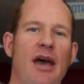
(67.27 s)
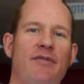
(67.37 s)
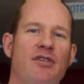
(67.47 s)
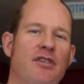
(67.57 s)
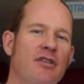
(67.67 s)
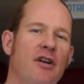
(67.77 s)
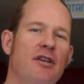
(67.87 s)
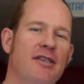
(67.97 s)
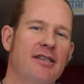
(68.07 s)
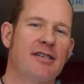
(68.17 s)
haven't
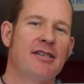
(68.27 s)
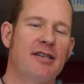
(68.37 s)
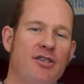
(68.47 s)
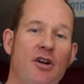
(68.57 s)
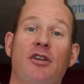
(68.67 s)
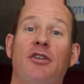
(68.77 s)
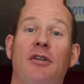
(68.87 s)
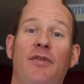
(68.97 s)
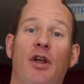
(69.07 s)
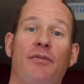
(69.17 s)
started to
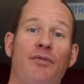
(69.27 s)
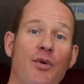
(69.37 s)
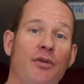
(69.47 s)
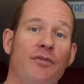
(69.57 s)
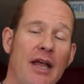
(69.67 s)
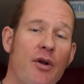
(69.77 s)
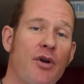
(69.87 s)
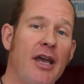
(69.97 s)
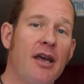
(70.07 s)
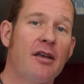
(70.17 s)
develop fruit or
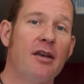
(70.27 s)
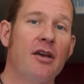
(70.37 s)
flower yet,